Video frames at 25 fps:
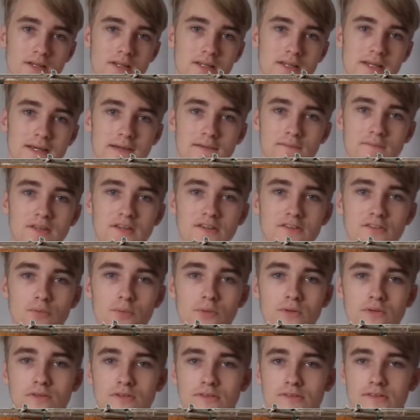Now, this
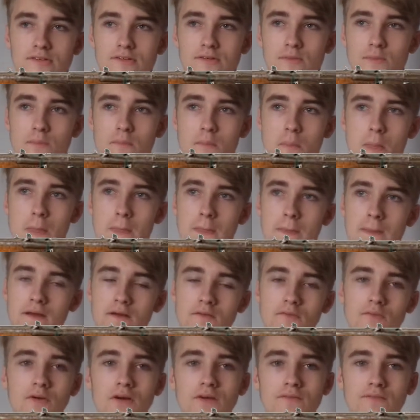was
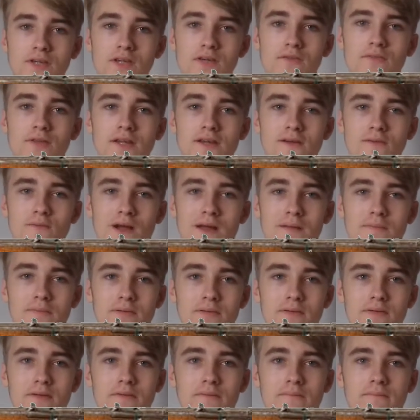a rather unique
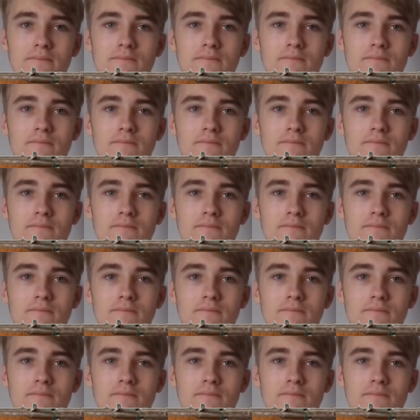weapon,